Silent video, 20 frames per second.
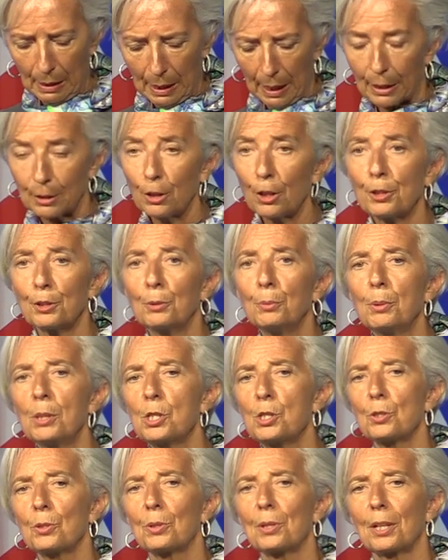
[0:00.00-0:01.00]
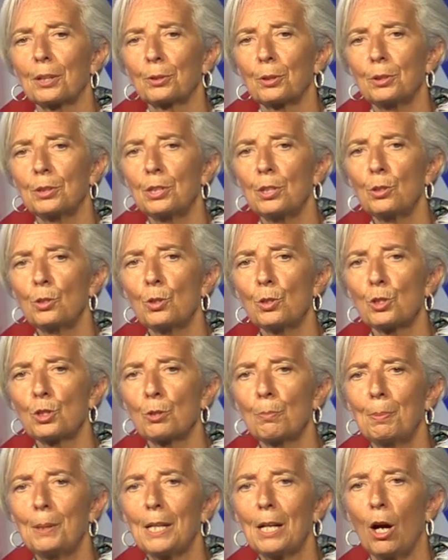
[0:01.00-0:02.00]
Another region that continues
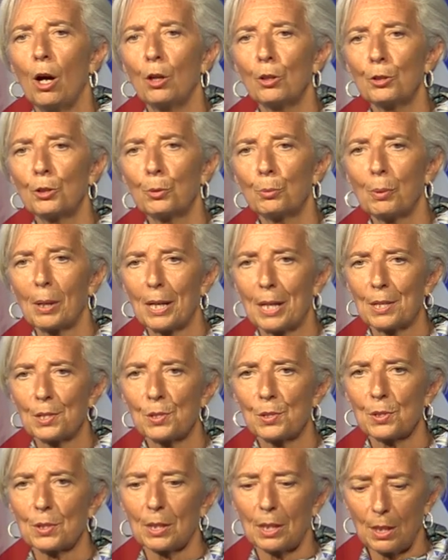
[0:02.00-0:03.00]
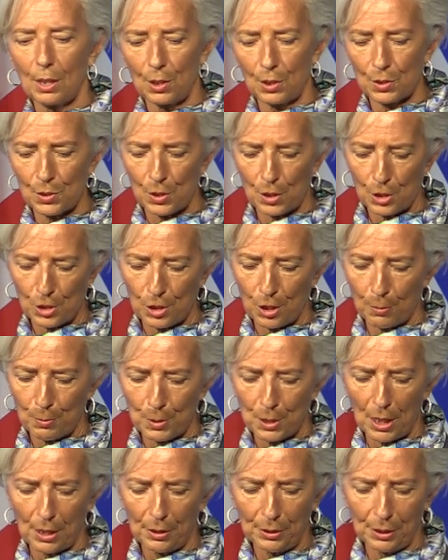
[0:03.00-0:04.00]
to be on the rise is
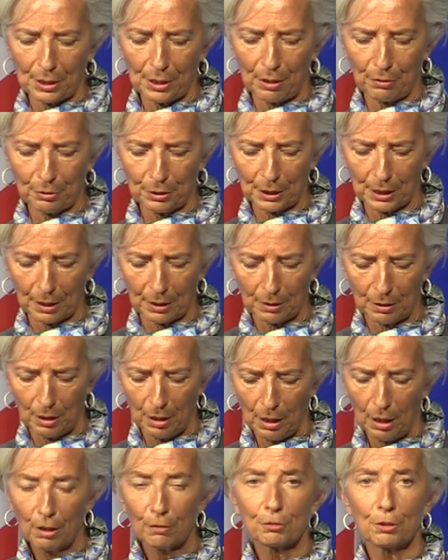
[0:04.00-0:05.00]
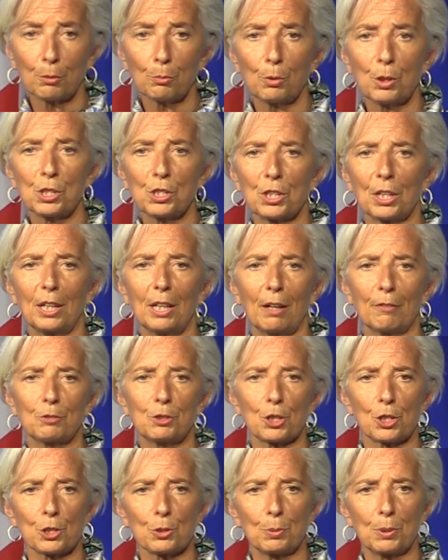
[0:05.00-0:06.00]
sub-Saharan Africa, from which I have
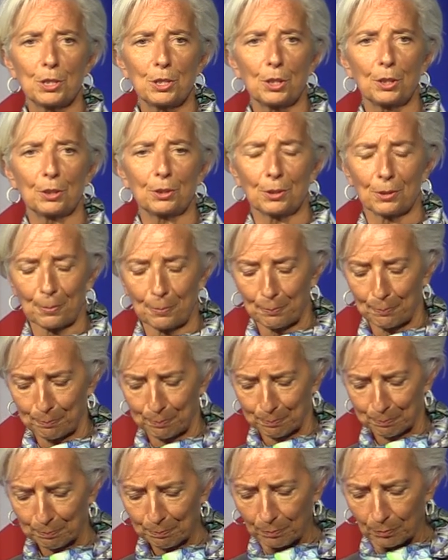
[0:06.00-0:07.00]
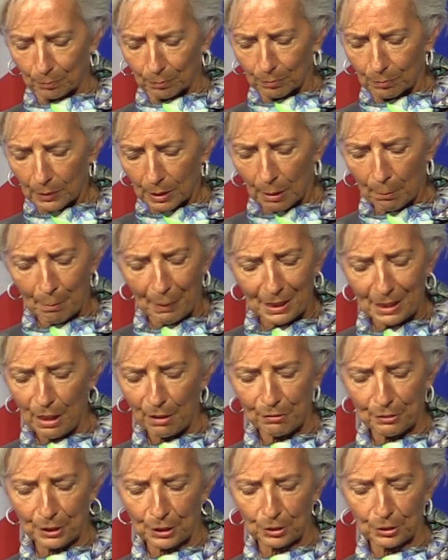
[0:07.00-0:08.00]
just returned. Many
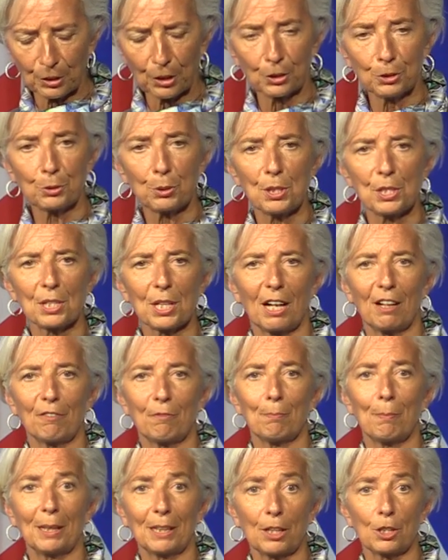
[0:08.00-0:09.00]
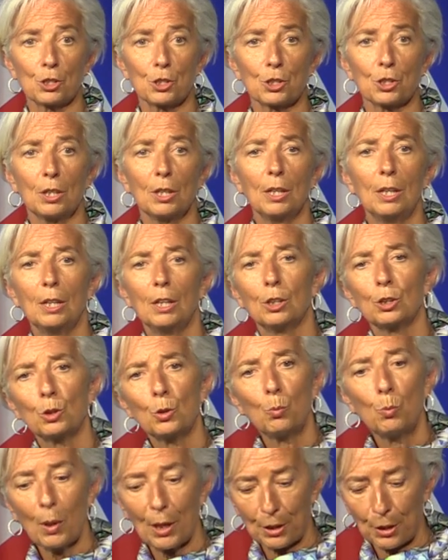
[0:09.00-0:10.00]
African countries have managed to
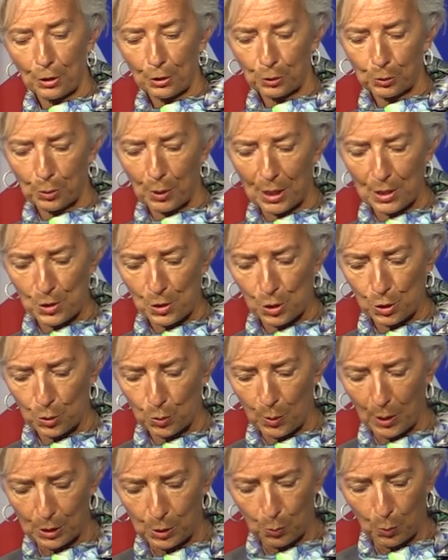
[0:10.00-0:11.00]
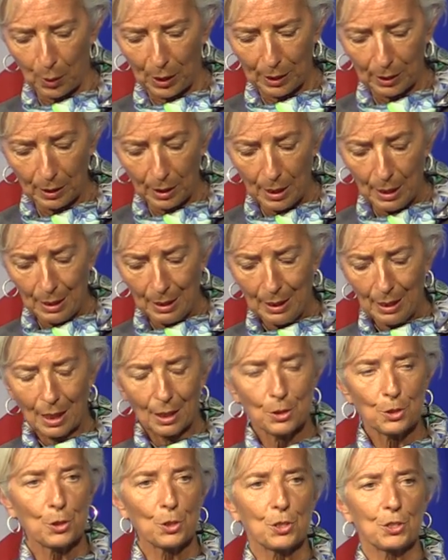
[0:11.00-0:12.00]
weather the crisis quite well
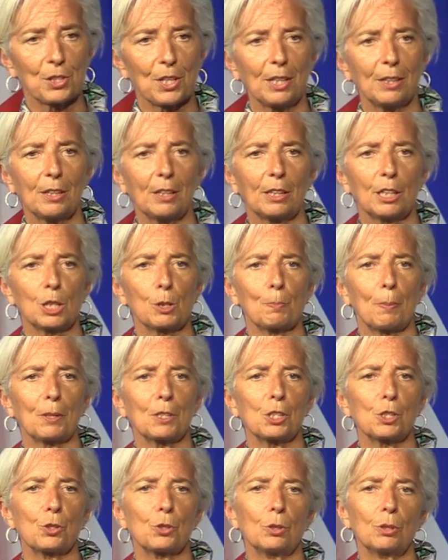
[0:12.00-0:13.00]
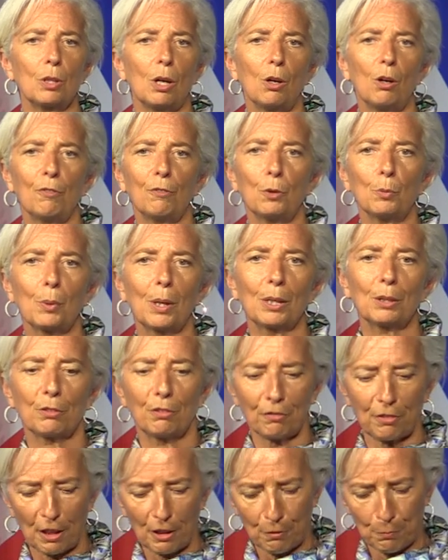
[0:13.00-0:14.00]
and sustain an expansion of around
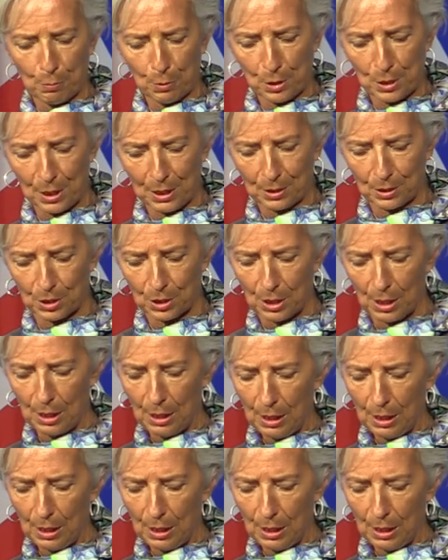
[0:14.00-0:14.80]
5%